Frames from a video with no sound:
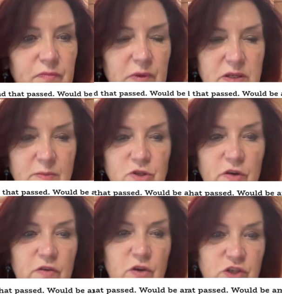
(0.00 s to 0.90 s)
So I'm sorry
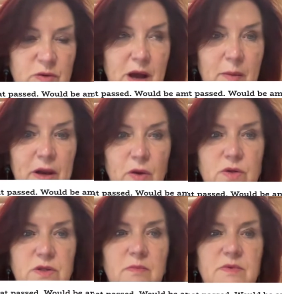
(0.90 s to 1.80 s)
you've lost your mum, and
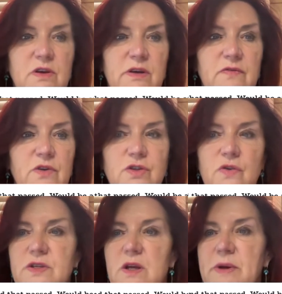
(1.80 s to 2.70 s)
also I'm sorry you've lost
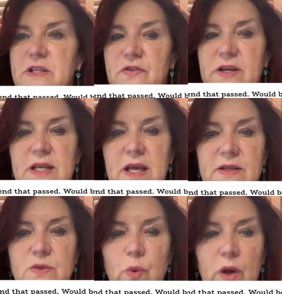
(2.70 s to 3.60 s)
also your best friend here
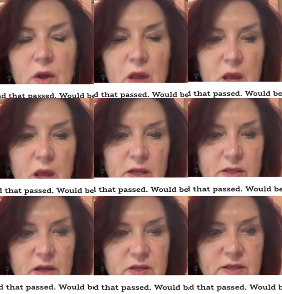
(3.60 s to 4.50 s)
as well. So
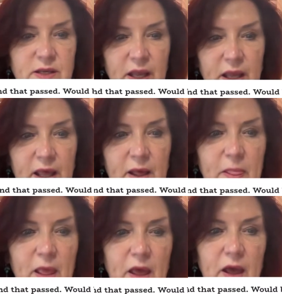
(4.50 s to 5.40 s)
let's just see here,
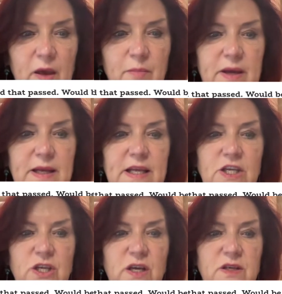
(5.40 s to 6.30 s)

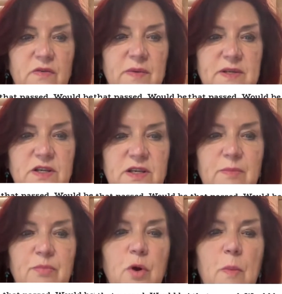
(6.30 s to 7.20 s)
Alicia. So I've ever said your name
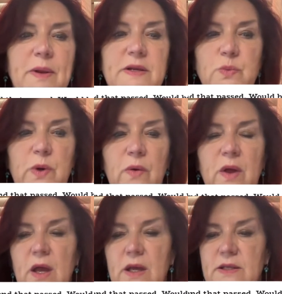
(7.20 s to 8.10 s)
properly as well.
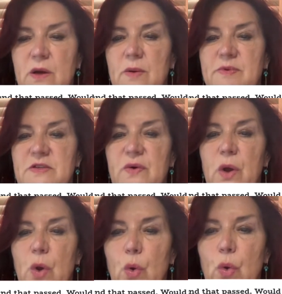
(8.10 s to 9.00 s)
So let me just feel
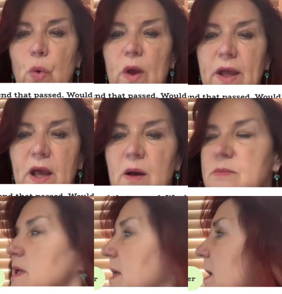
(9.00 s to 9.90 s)
who
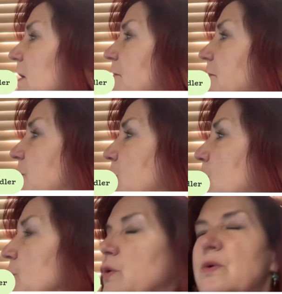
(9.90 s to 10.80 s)
comes here for
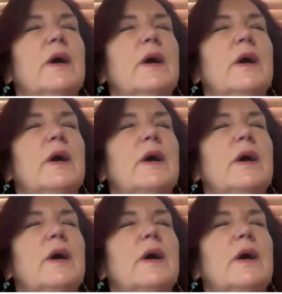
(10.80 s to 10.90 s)
you.